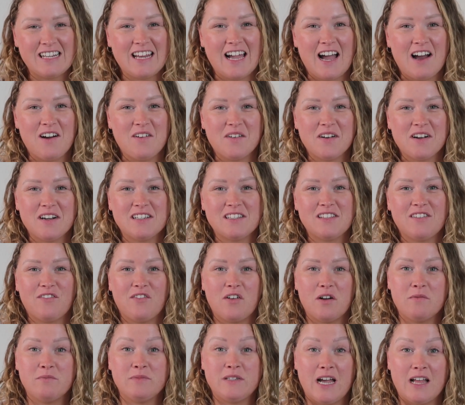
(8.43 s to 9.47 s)
hours
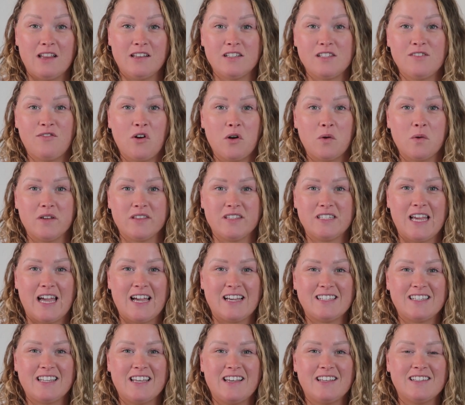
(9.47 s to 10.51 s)
from Dallas-Fort Worth,
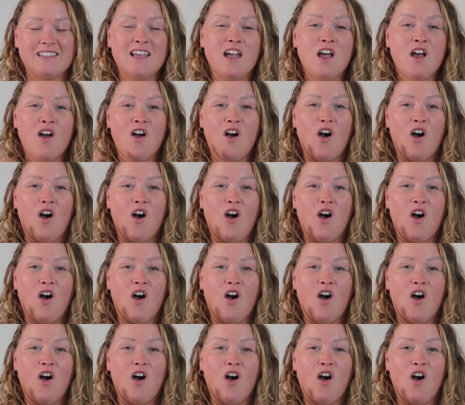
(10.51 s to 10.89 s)
Texas,